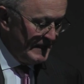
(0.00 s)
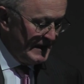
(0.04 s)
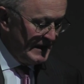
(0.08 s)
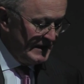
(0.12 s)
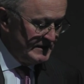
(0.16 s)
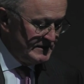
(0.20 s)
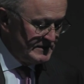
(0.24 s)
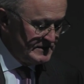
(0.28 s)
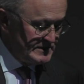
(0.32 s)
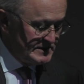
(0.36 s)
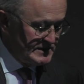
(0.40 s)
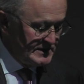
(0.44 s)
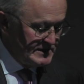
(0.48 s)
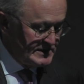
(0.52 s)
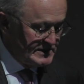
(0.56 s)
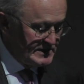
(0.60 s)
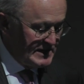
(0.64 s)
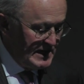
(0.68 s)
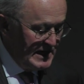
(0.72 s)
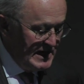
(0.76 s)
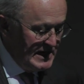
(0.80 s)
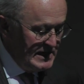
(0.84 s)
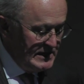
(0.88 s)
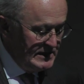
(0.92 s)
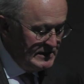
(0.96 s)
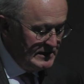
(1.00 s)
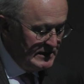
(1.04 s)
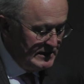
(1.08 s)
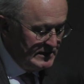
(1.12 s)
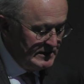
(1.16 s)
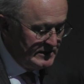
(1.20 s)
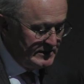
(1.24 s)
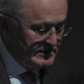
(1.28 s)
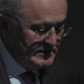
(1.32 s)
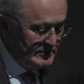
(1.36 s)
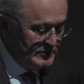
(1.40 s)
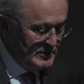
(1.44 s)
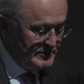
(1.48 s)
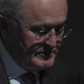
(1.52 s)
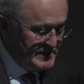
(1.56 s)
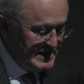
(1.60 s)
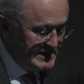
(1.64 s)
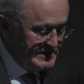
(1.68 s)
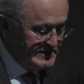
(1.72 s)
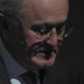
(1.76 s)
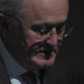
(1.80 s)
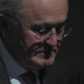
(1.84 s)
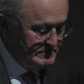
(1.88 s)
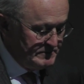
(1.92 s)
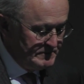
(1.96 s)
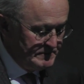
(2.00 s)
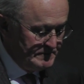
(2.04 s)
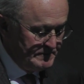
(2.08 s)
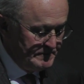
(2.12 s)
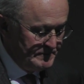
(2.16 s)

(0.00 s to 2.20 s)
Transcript: and to sustain the momentum.